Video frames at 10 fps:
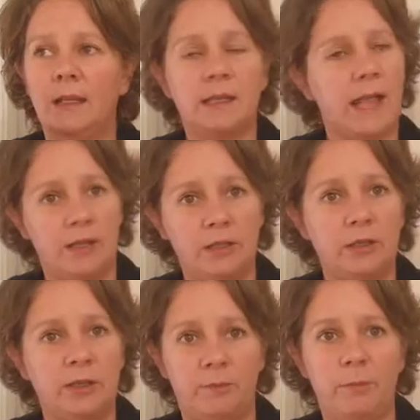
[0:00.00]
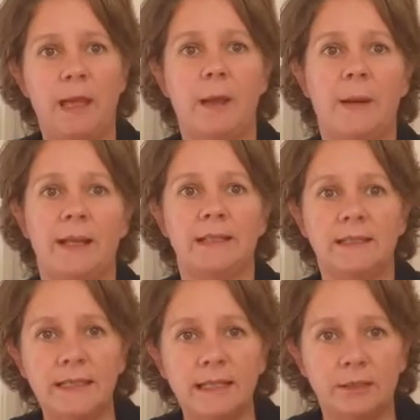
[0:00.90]
can you give me a better
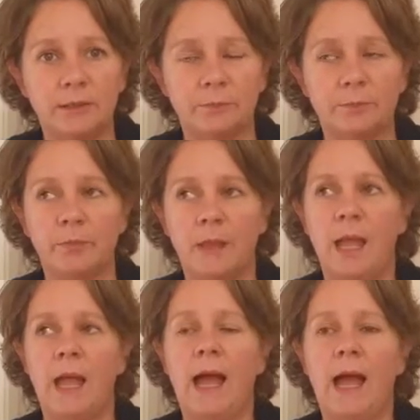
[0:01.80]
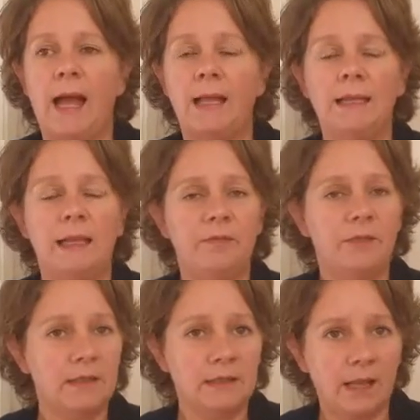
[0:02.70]
deal? And
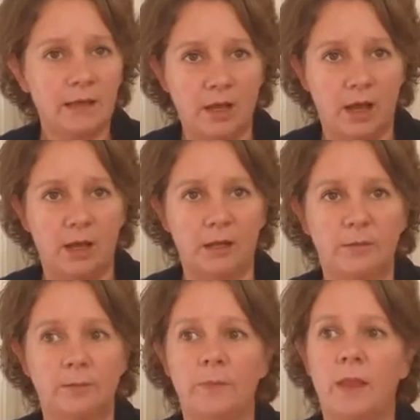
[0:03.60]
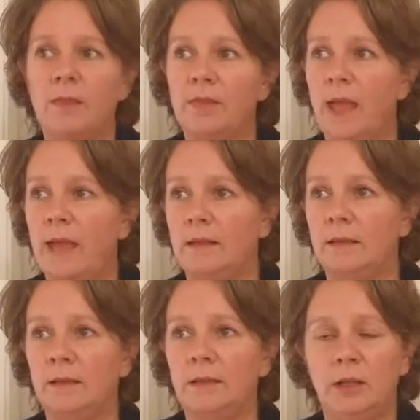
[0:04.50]
if they say no,
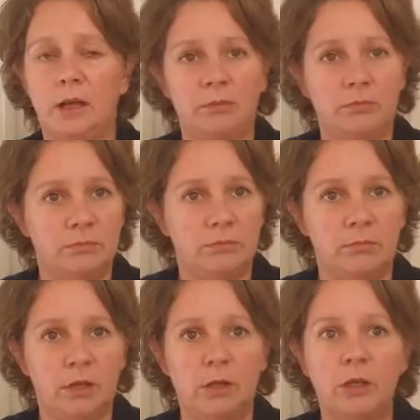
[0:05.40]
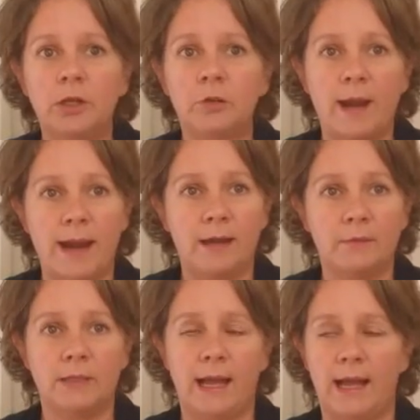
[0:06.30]
then, you know, look
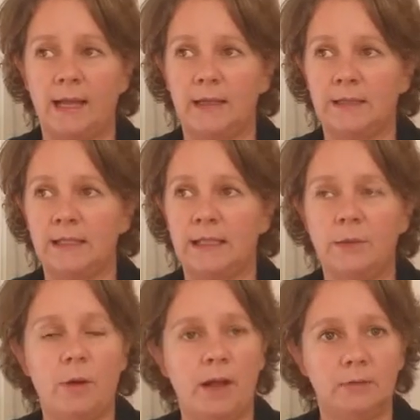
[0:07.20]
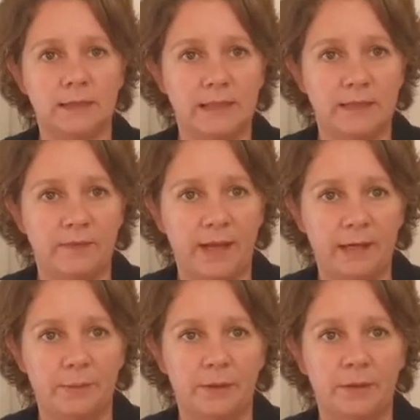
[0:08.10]
around and see what else is
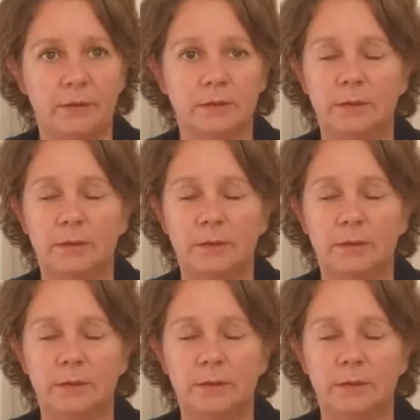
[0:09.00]
available,